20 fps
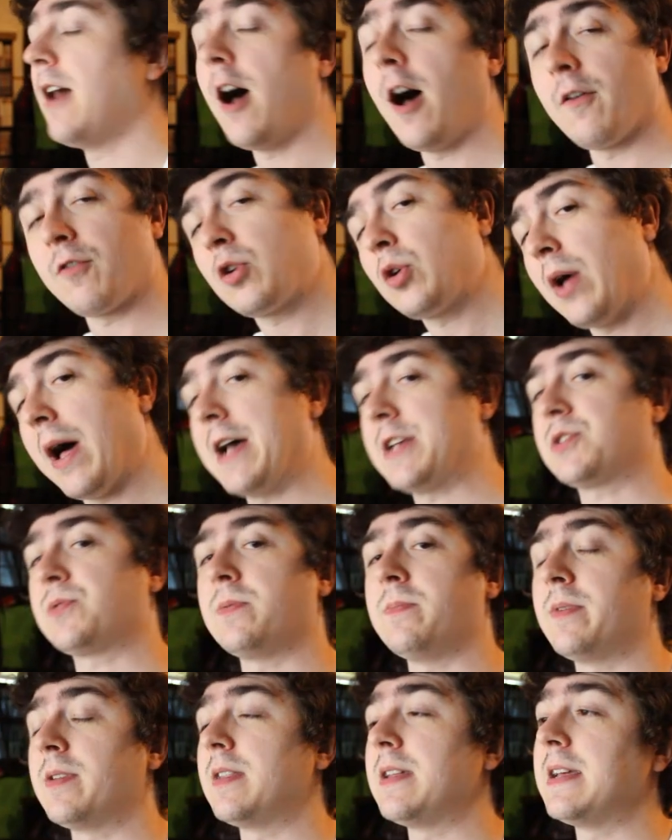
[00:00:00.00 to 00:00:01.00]
of
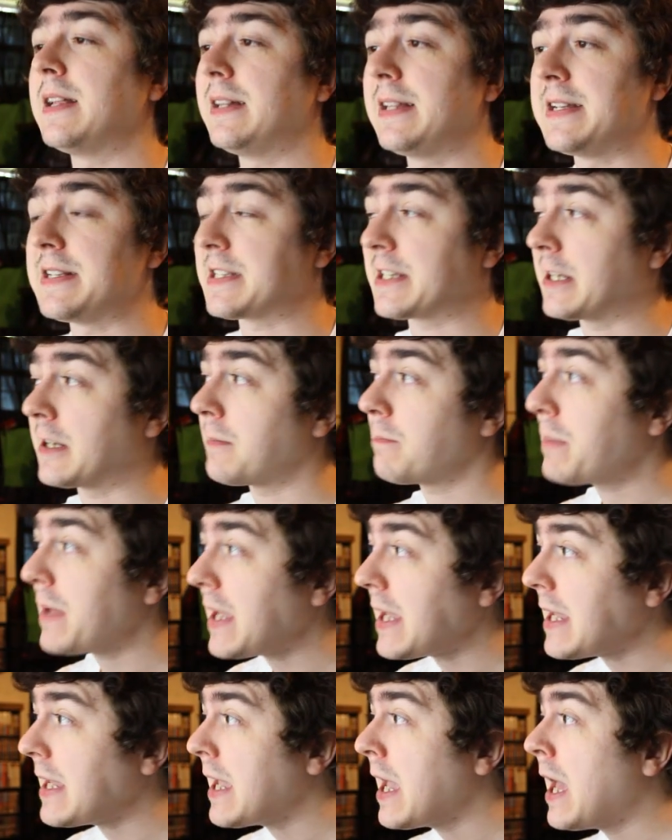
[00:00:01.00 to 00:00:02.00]
Classroom of the Elite's going to
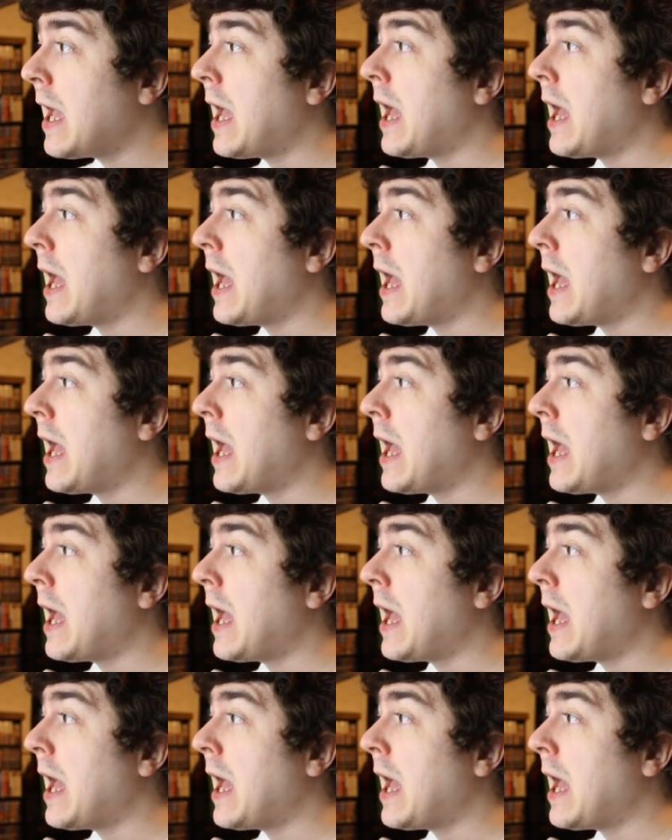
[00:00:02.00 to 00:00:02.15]
be.